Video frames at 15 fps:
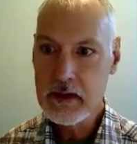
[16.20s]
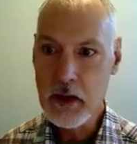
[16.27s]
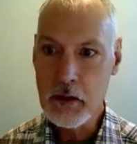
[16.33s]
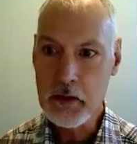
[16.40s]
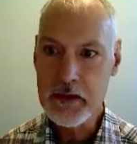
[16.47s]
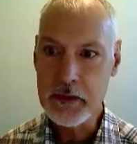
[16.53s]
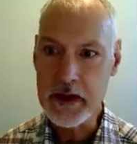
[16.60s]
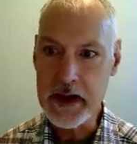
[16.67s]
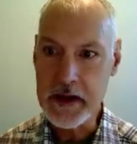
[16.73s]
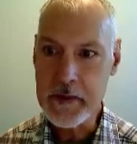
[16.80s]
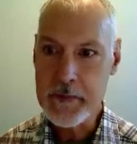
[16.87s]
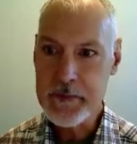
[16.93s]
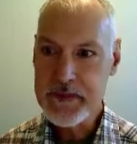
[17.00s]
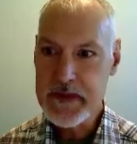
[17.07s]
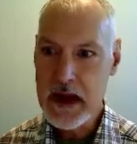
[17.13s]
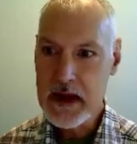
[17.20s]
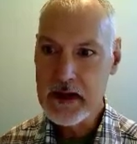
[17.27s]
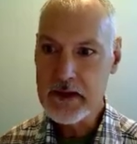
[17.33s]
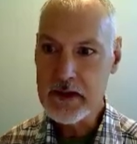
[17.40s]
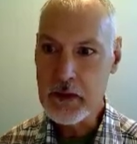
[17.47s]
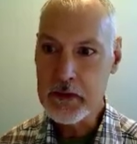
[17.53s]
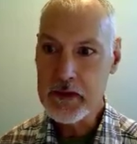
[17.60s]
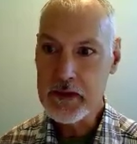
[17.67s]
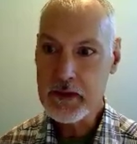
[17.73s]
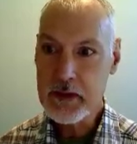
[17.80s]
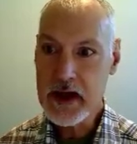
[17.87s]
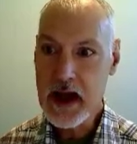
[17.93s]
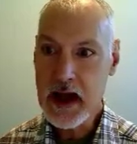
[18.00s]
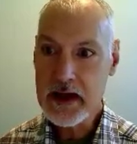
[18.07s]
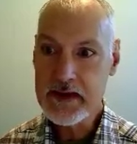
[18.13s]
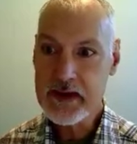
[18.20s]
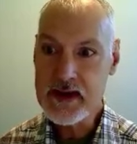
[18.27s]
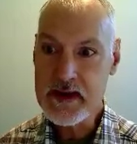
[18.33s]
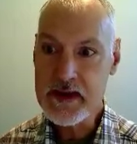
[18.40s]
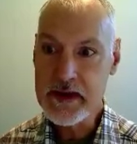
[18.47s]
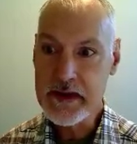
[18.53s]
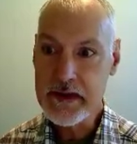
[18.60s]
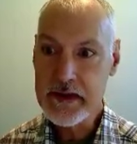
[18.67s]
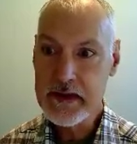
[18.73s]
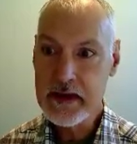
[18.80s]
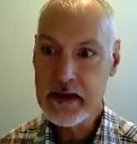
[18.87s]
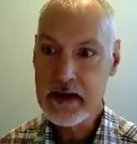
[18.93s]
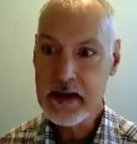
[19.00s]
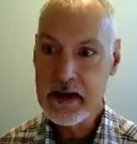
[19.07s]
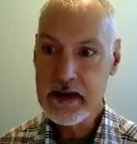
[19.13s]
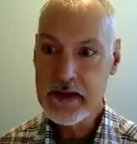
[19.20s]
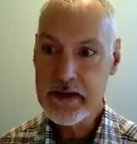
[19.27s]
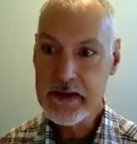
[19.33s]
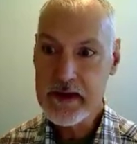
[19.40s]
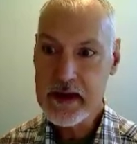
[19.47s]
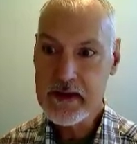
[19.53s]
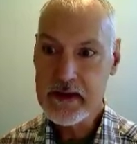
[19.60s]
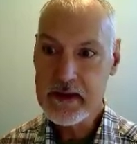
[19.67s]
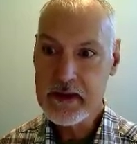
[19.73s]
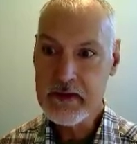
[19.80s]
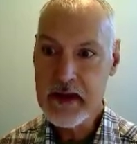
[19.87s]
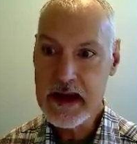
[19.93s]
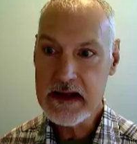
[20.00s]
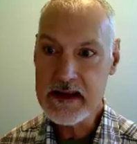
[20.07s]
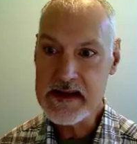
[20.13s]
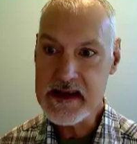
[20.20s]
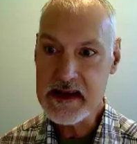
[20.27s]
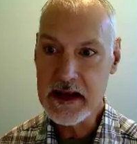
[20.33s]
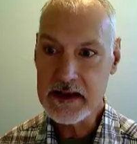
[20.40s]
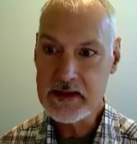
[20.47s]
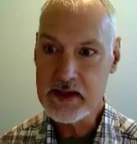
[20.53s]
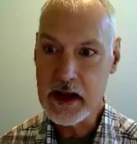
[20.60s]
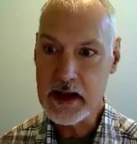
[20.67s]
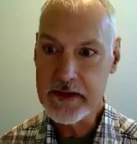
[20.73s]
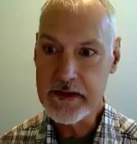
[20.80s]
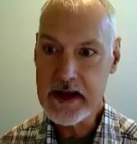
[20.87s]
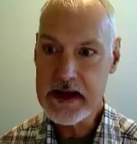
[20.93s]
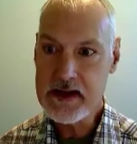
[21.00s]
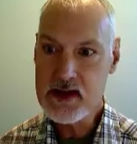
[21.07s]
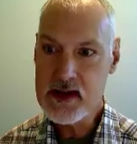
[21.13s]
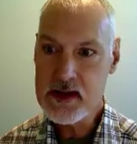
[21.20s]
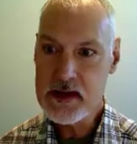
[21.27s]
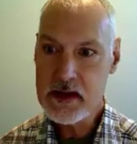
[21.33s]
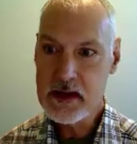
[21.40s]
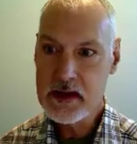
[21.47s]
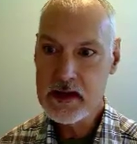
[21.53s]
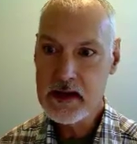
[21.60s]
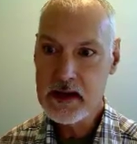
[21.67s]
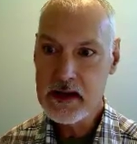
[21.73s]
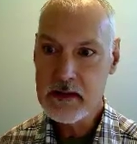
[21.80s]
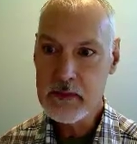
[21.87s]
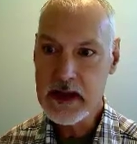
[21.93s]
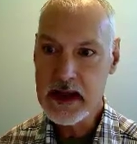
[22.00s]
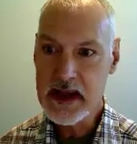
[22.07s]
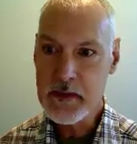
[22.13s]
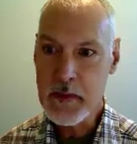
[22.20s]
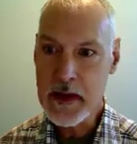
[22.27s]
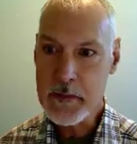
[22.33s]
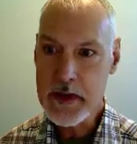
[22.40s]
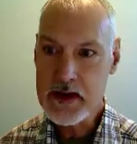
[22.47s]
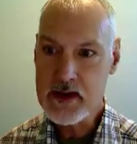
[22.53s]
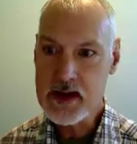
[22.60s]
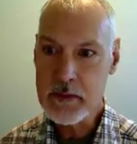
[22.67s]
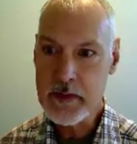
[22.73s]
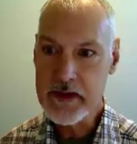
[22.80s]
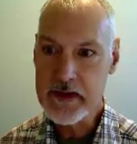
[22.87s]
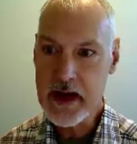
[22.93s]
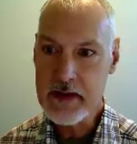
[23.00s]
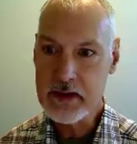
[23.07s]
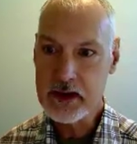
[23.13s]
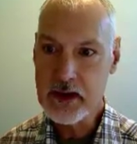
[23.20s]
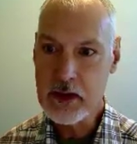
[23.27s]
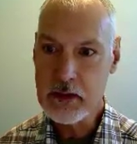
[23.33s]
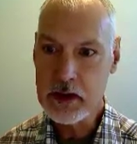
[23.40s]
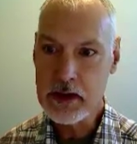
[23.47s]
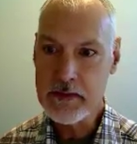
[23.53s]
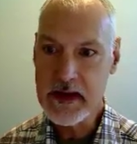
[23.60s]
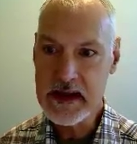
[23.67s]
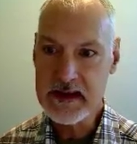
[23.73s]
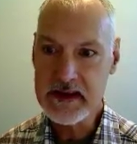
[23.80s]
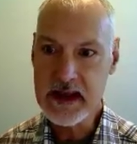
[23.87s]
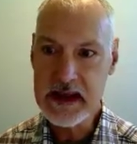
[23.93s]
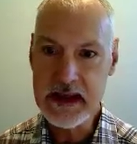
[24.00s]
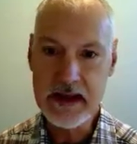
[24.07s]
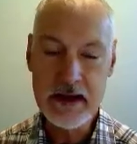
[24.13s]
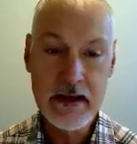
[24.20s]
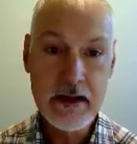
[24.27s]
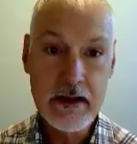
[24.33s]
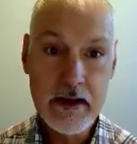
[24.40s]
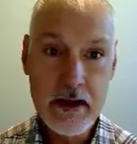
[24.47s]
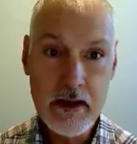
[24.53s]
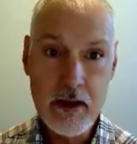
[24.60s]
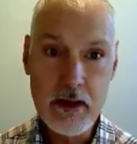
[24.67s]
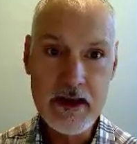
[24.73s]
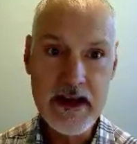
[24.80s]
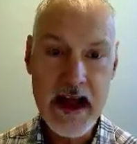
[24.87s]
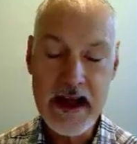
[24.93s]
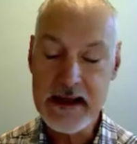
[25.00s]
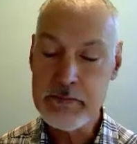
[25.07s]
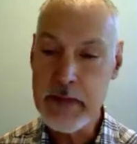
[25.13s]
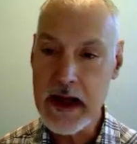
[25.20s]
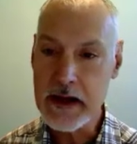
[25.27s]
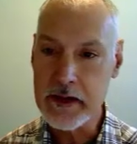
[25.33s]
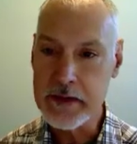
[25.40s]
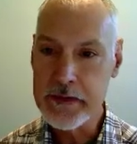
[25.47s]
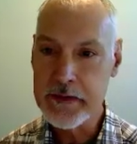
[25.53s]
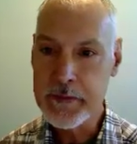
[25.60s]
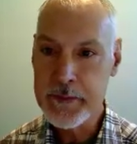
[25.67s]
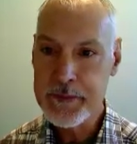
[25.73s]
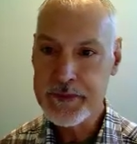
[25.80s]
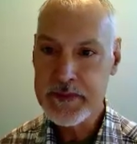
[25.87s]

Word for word: O3. So three oxygens, six valence electrons each, means my picture must have a total of 18 or nine pairs.